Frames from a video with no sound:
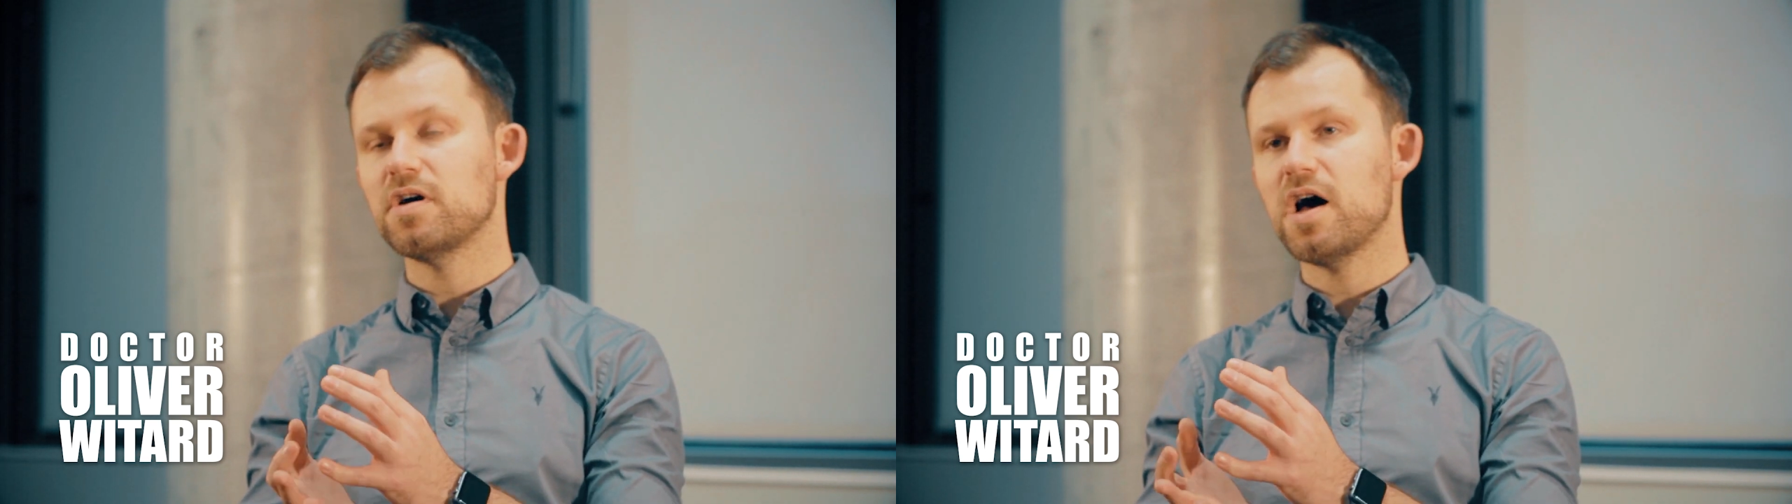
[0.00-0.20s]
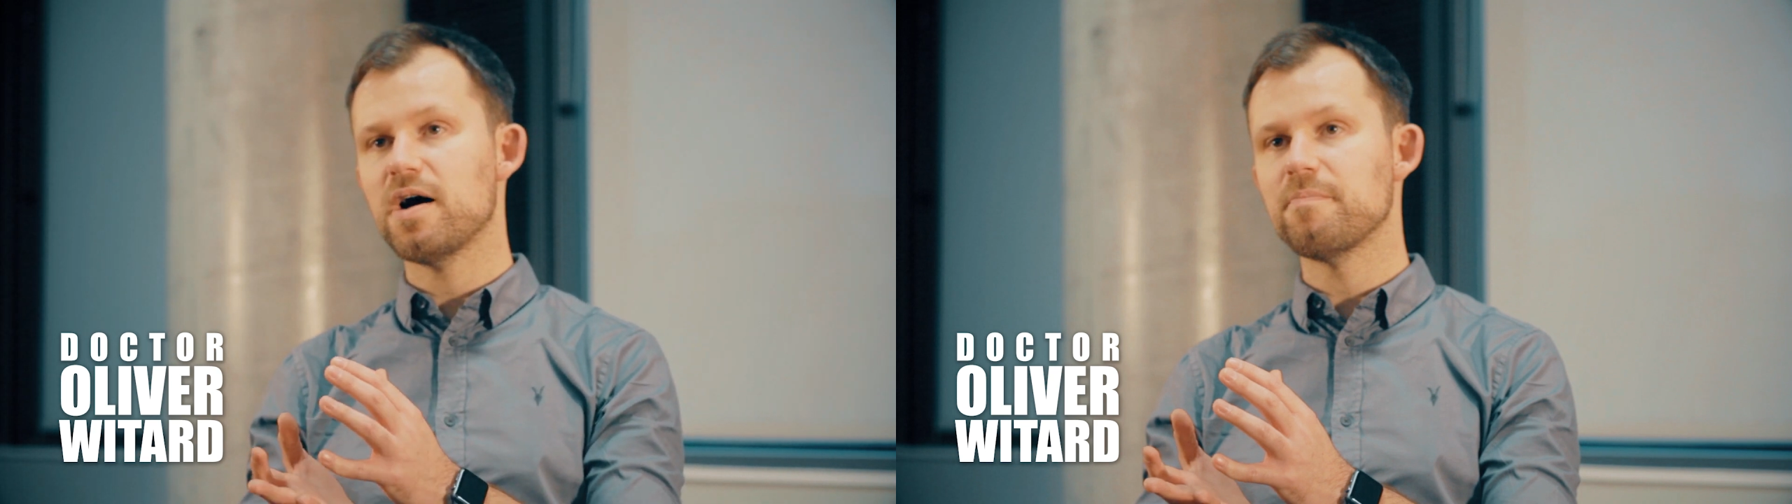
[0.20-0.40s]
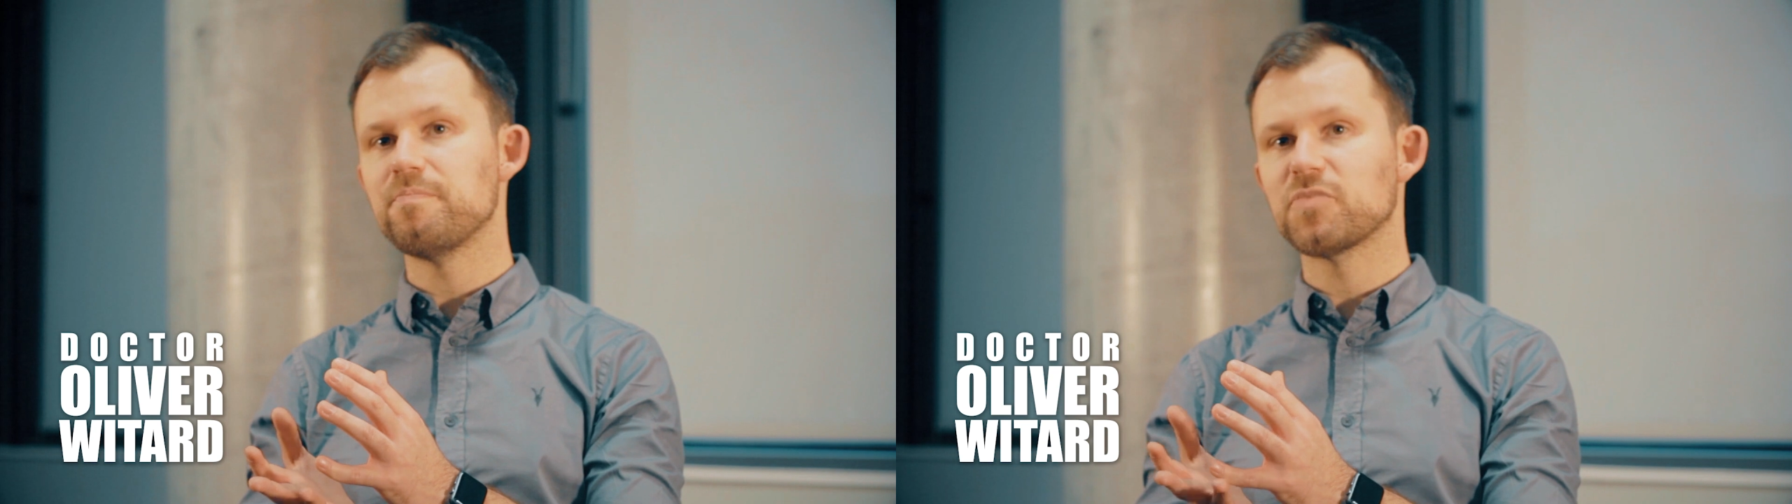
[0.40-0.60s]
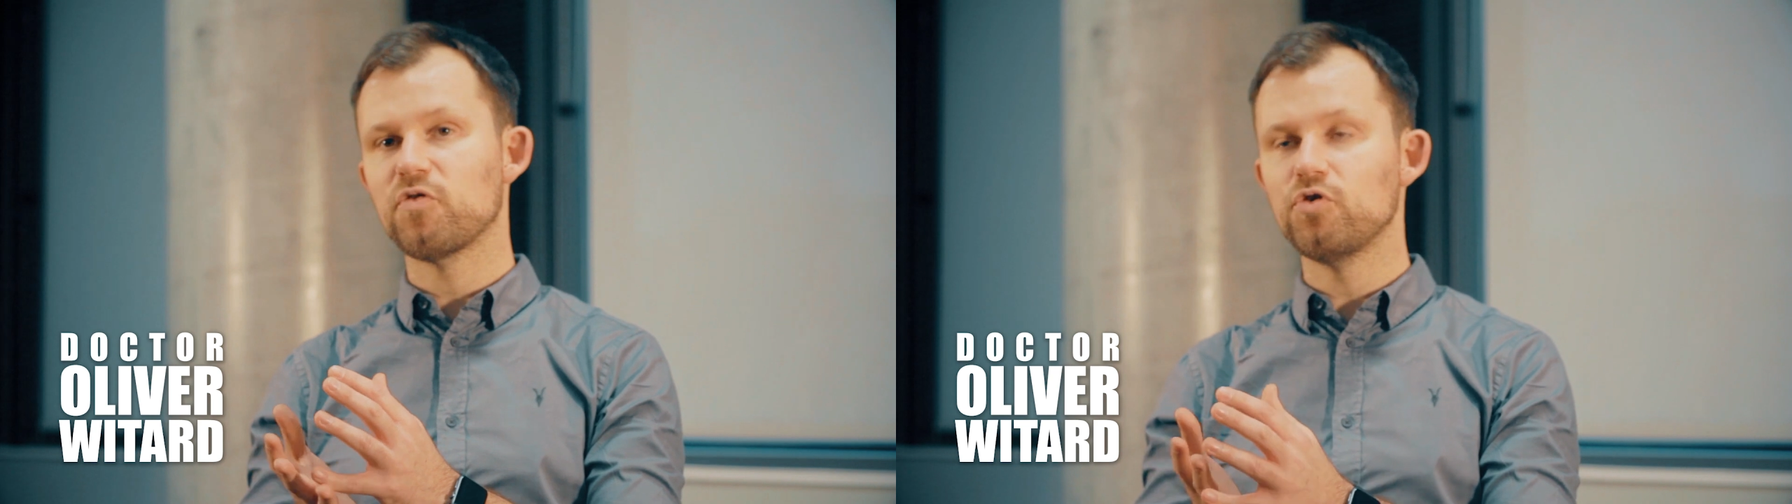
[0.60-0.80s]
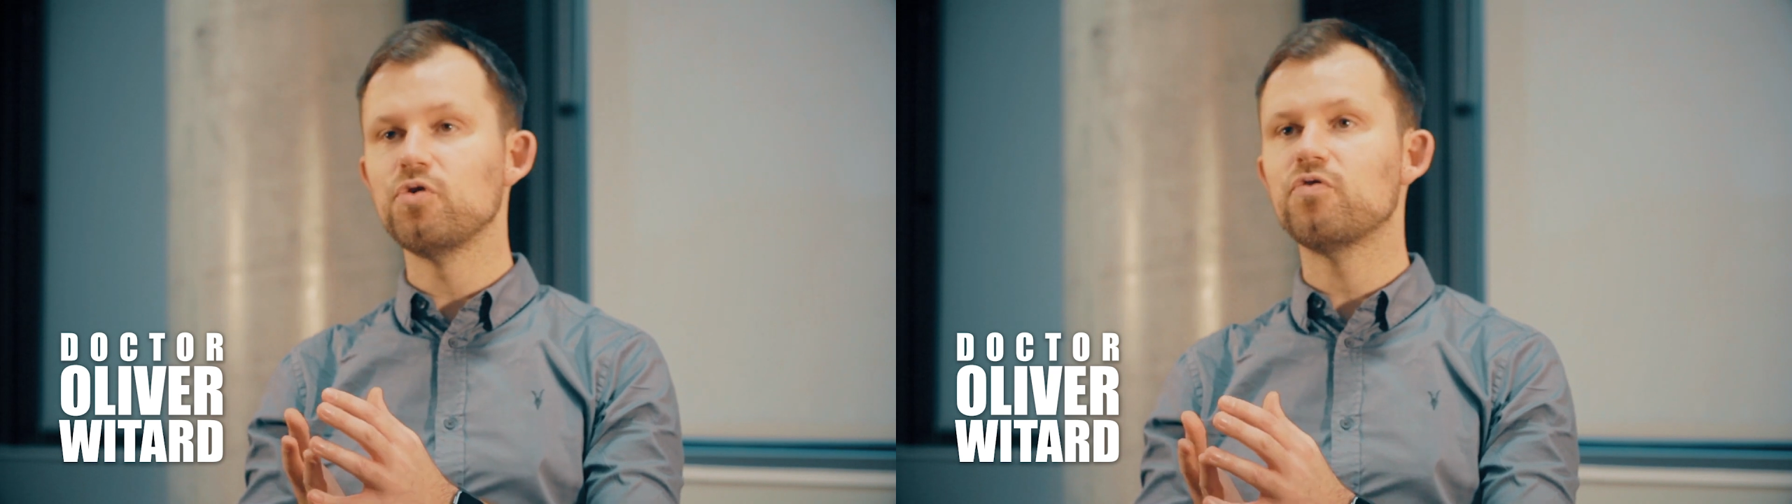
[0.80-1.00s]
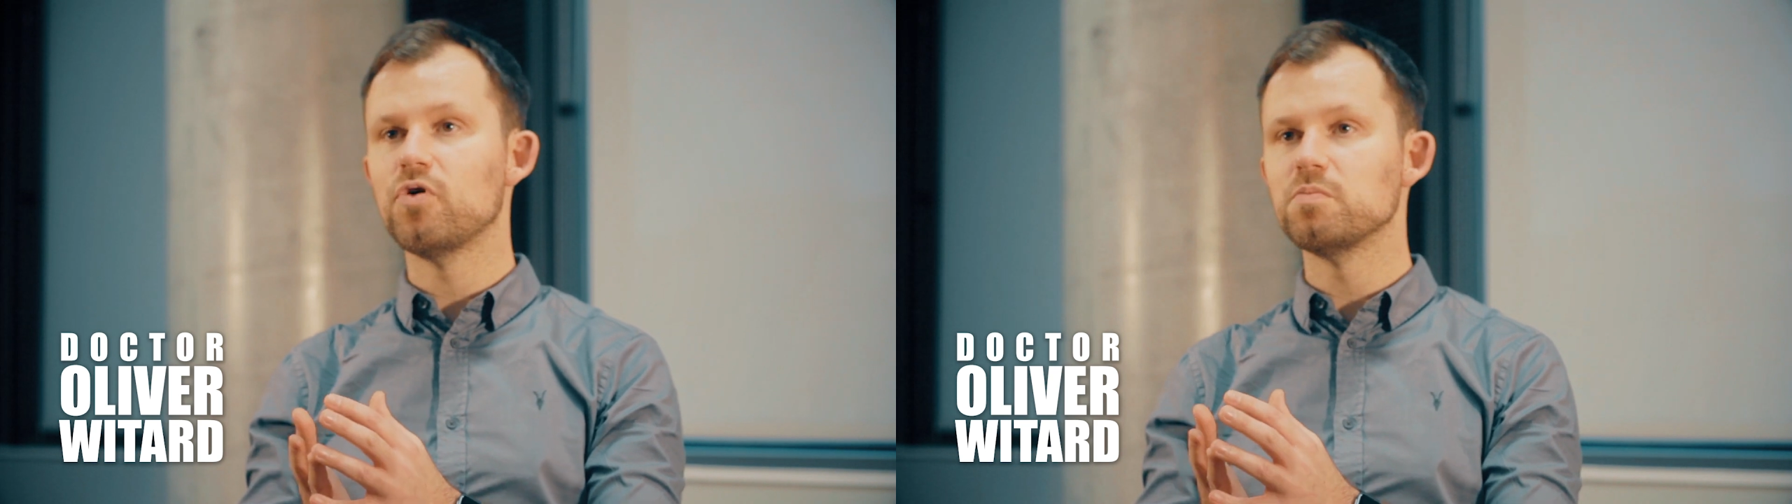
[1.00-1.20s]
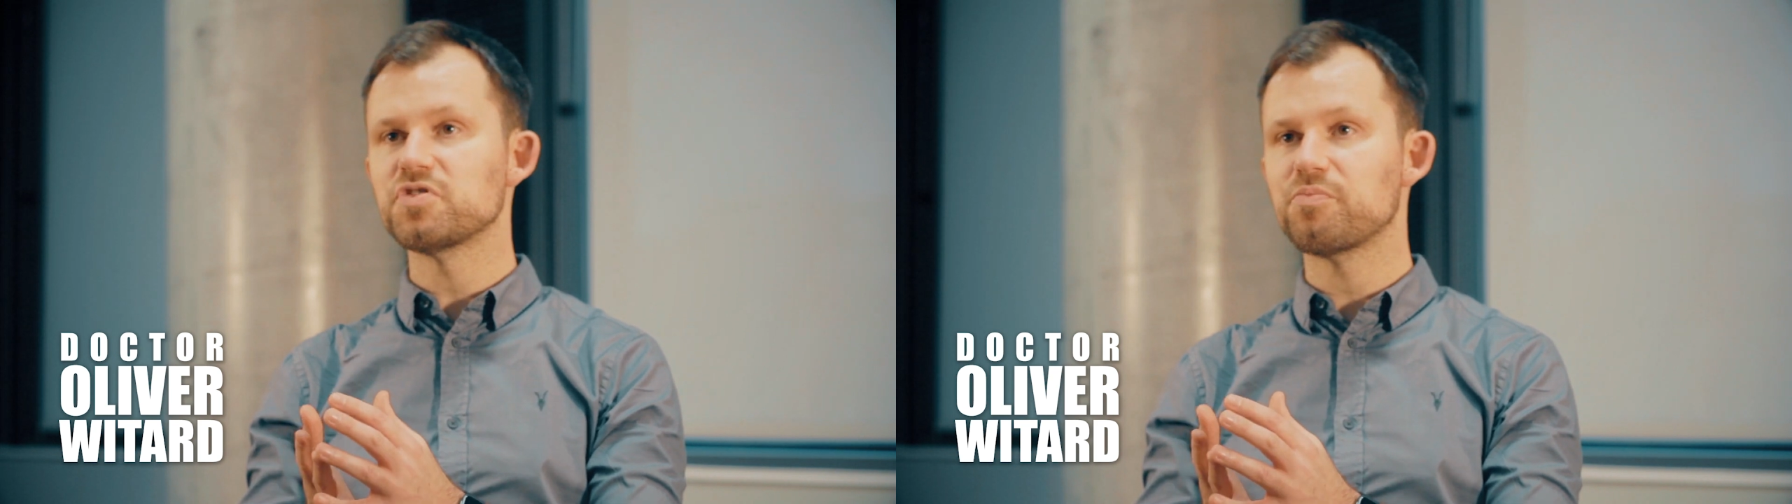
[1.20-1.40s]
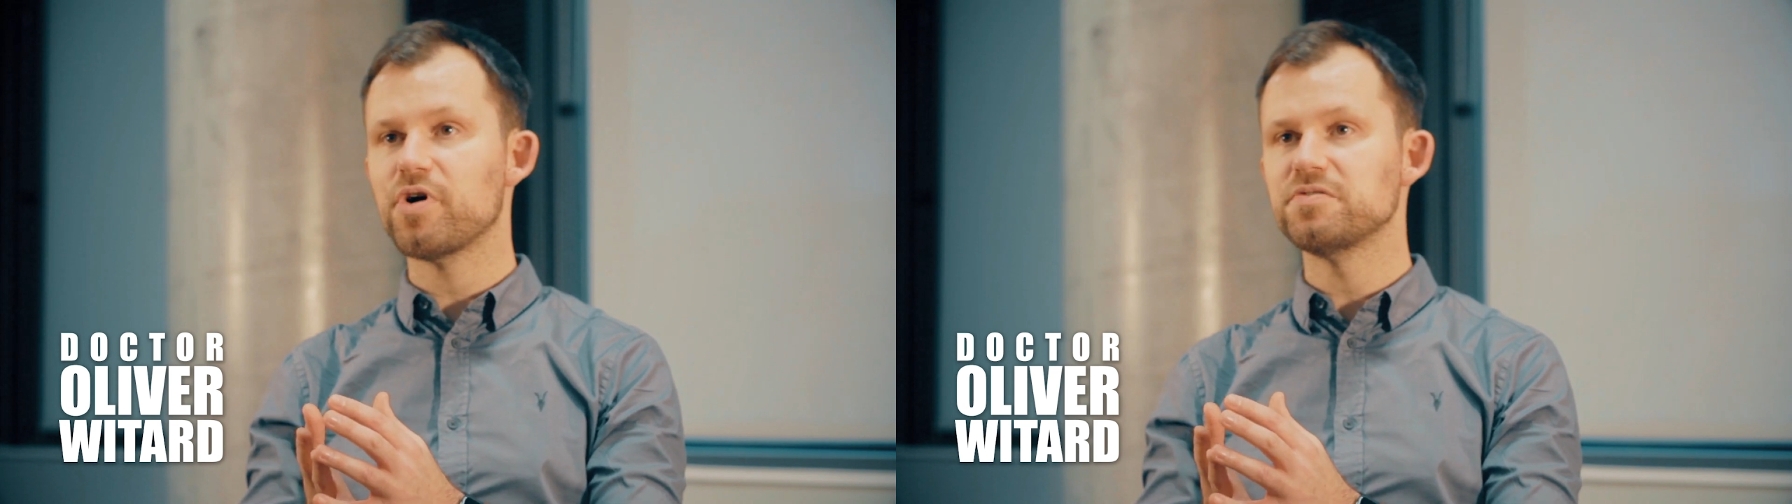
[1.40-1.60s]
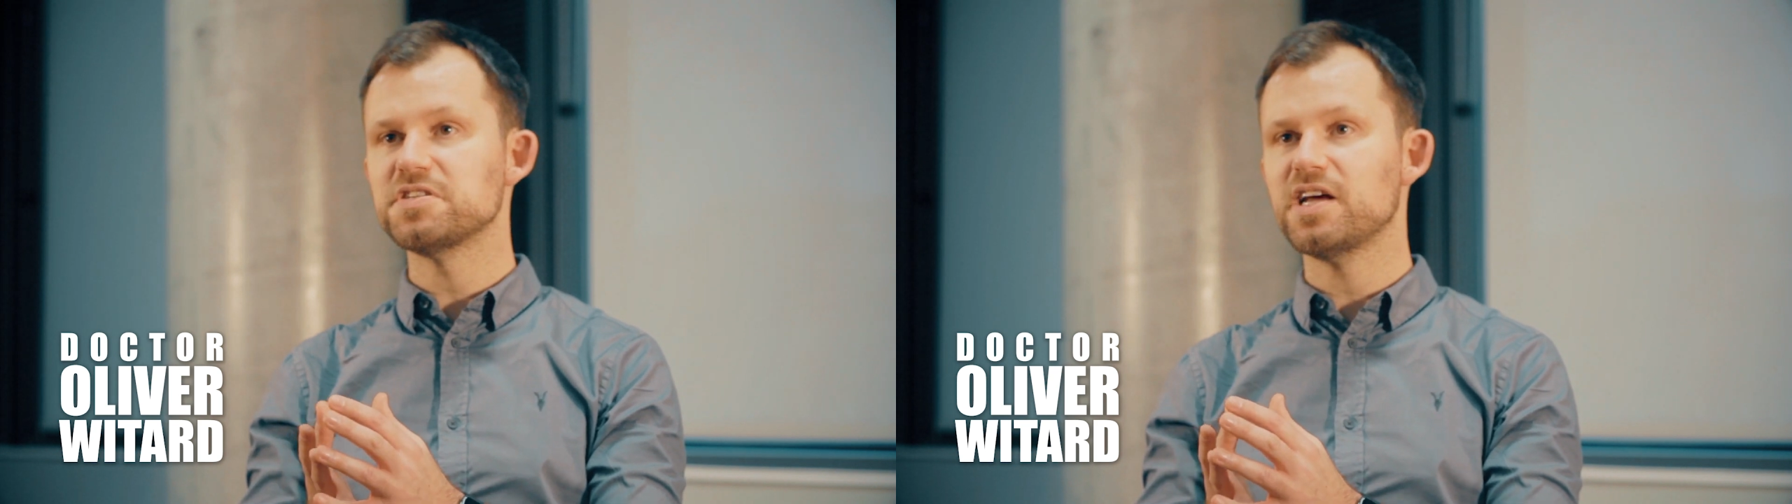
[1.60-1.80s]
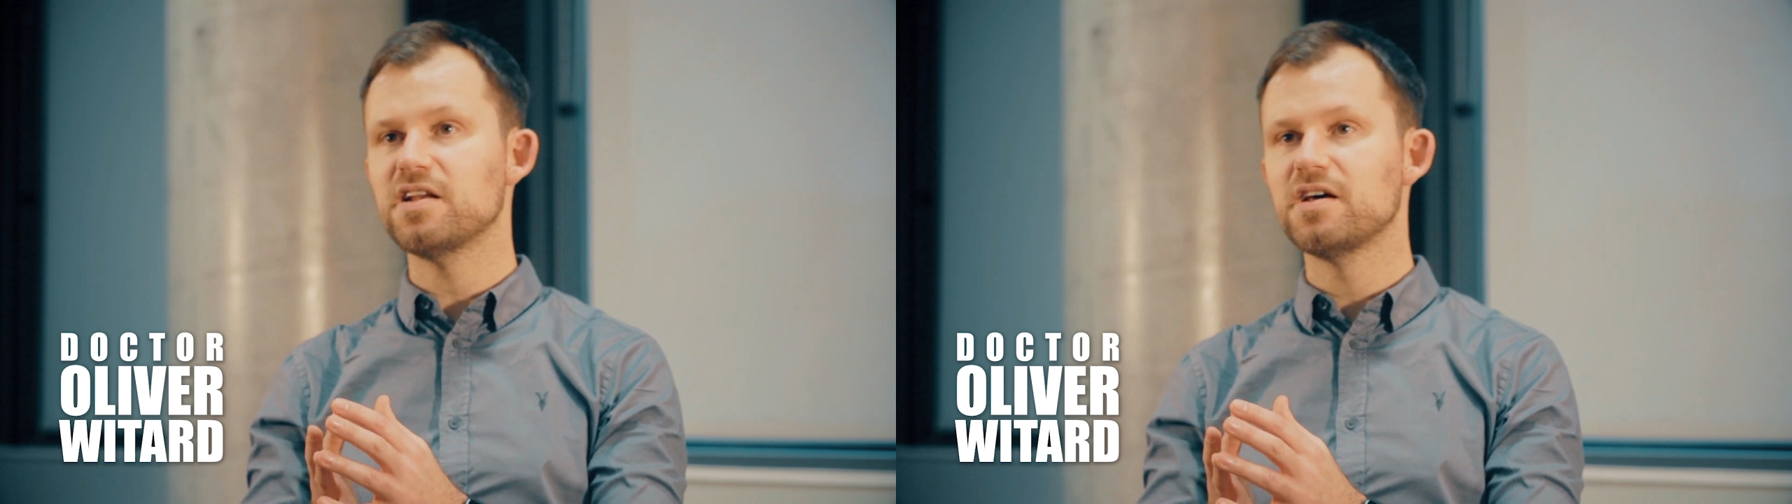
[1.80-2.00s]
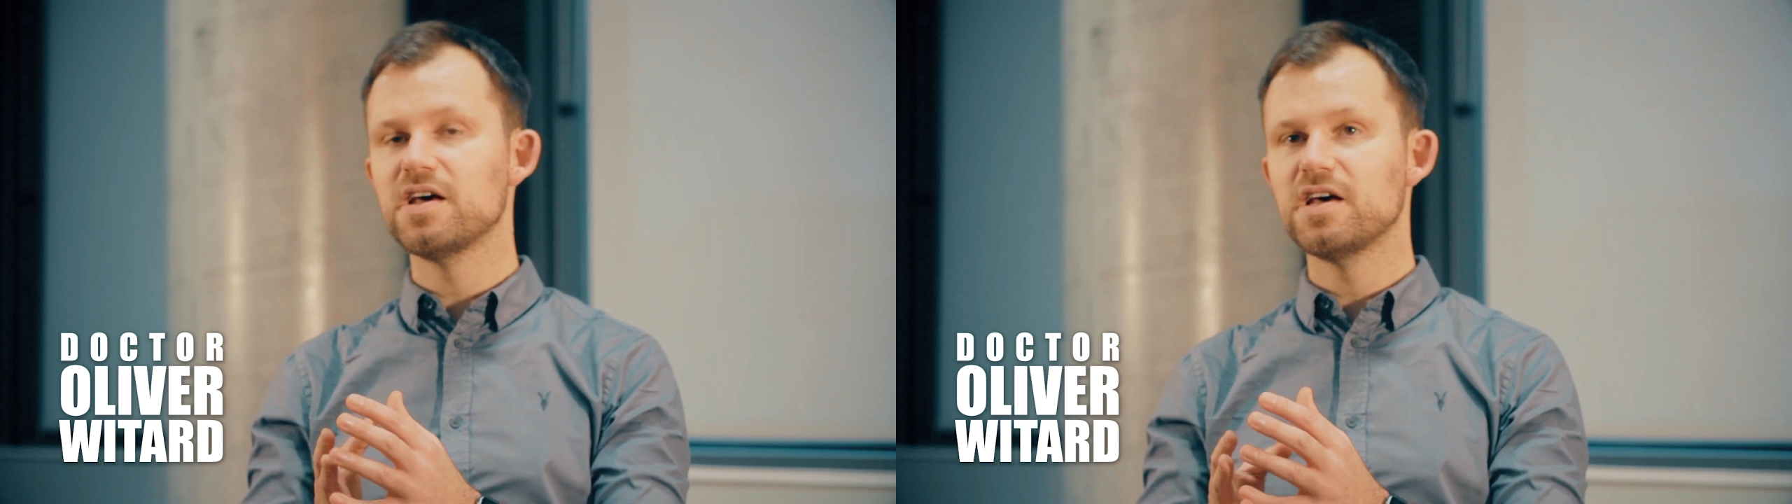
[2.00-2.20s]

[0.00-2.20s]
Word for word: um, food forms of protein,